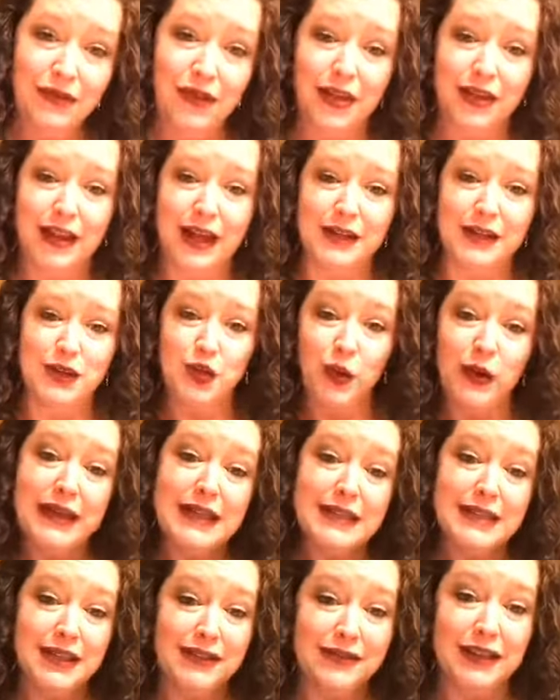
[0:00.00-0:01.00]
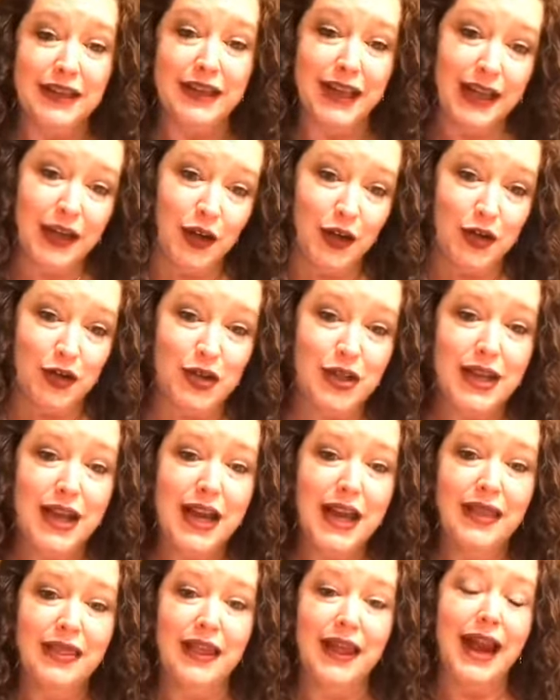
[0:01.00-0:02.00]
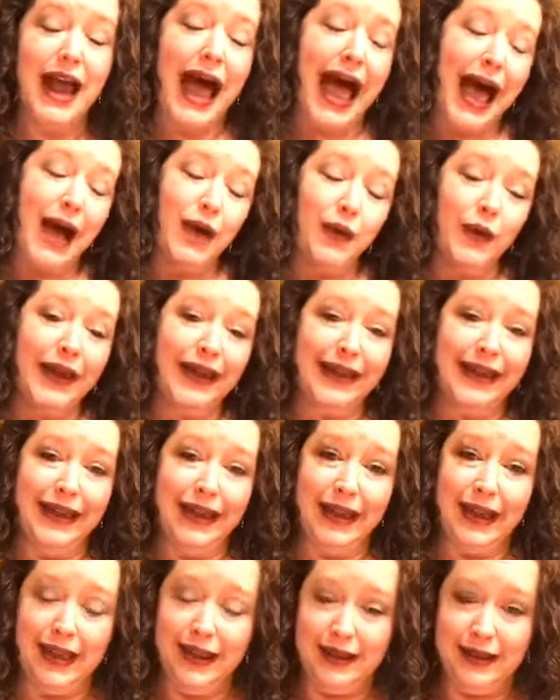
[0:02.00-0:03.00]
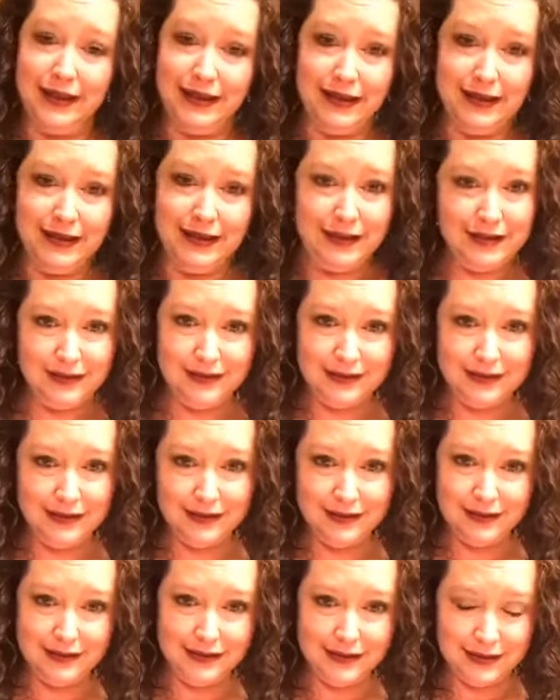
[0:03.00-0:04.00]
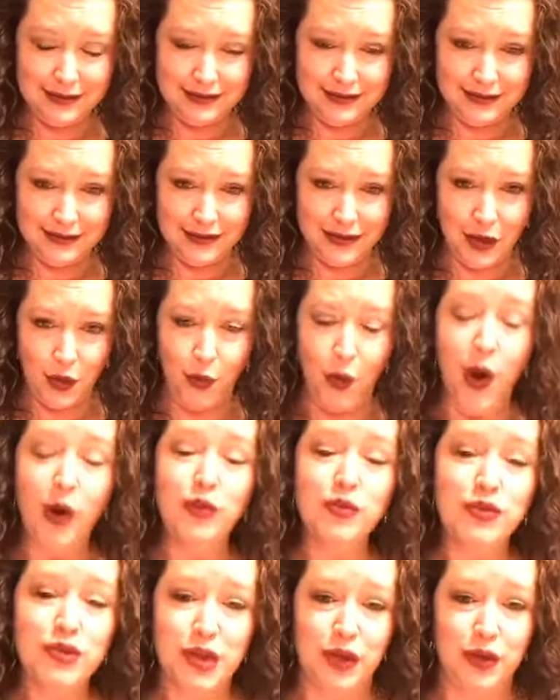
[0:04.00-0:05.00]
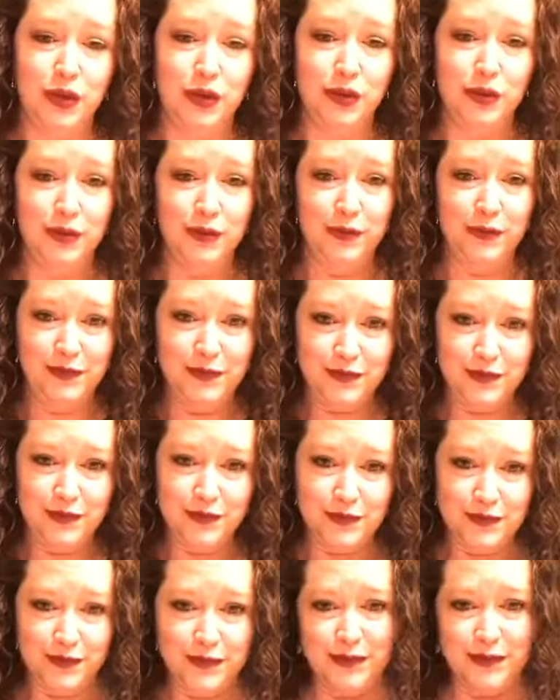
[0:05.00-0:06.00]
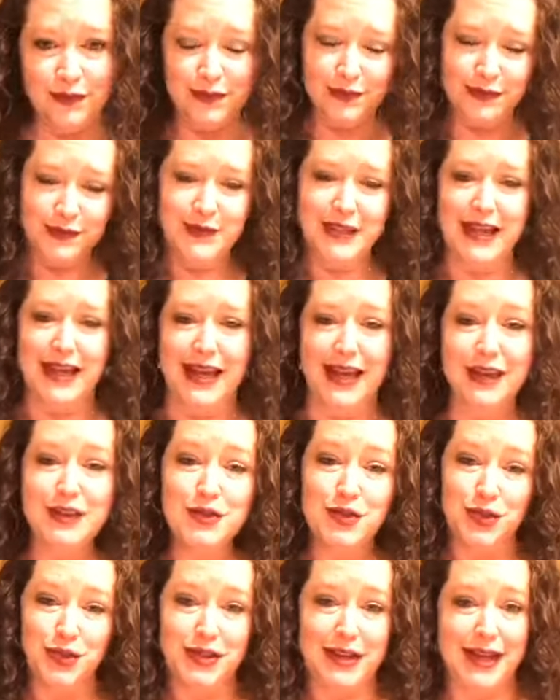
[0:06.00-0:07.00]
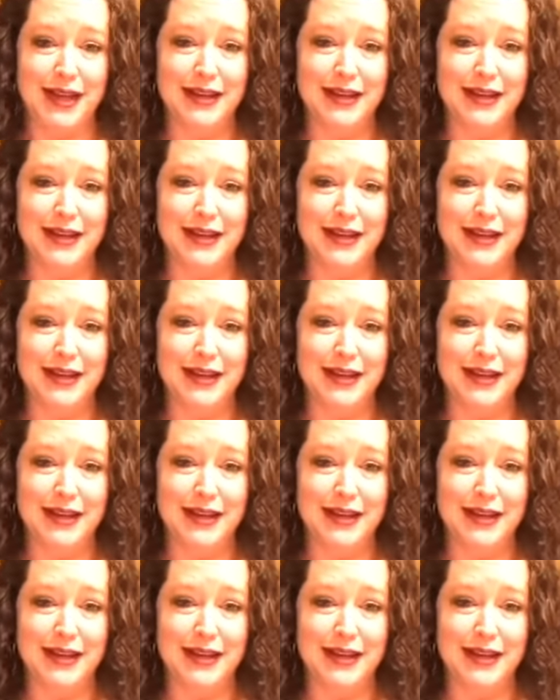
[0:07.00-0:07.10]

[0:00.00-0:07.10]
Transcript: for the last 27 years that I would get the want to to exercise